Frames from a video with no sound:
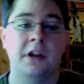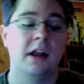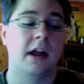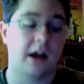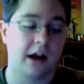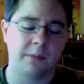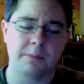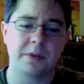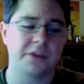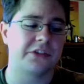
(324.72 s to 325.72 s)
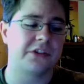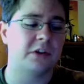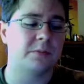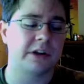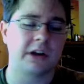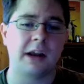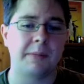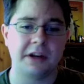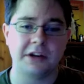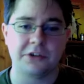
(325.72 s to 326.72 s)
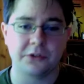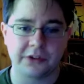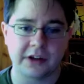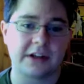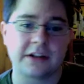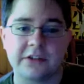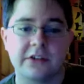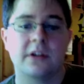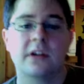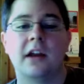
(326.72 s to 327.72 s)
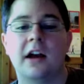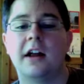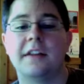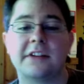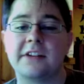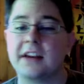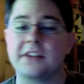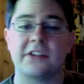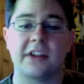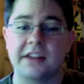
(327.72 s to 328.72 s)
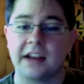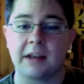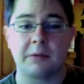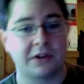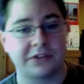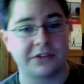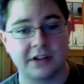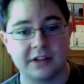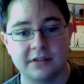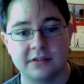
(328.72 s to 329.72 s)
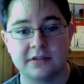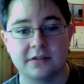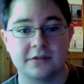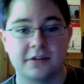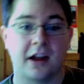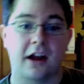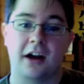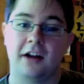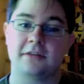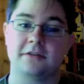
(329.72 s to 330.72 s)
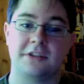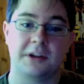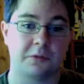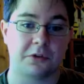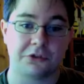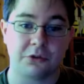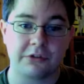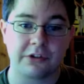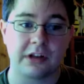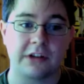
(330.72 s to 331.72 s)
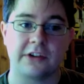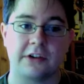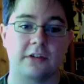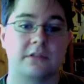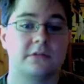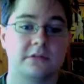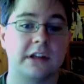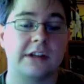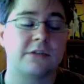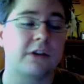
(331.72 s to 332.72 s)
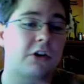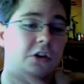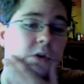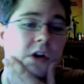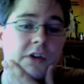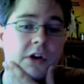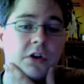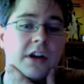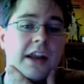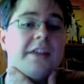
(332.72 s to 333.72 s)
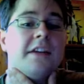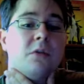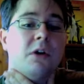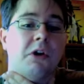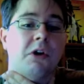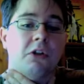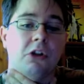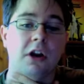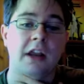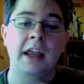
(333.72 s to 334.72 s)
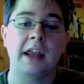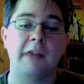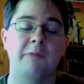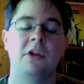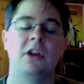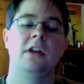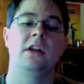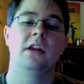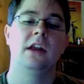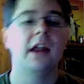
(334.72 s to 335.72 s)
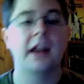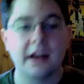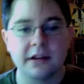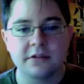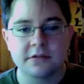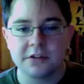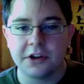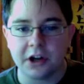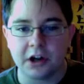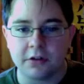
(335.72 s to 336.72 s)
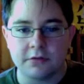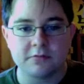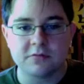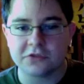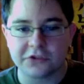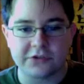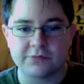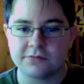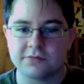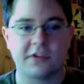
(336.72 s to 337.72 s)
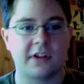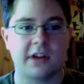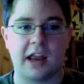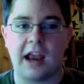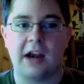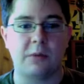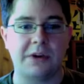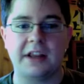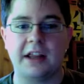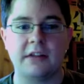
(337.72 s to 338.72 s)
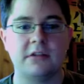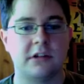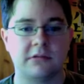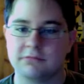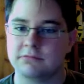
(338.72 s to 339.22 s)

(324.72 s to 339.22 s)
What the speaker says: But the single player I beat in 2 sittings. That's not to say that it wasn't, they were short sittings there. It's around 8 to 12 hour long game. And, just had a weekend and